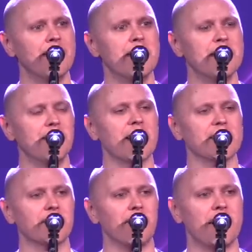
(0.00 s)
Amen. You
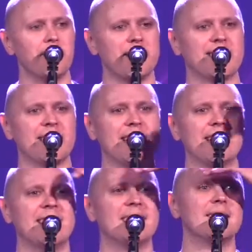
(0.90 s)
guys can go ahead and be
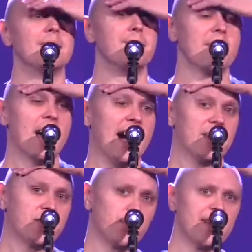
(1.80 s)
seated. I
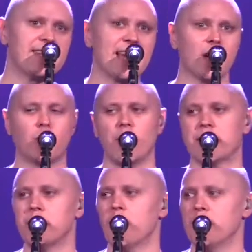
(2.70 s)
just want to take a
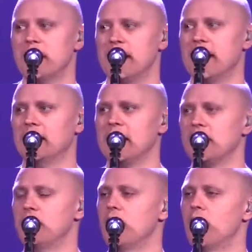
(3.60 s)
quick moment and
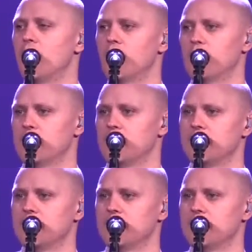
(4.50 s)
let you know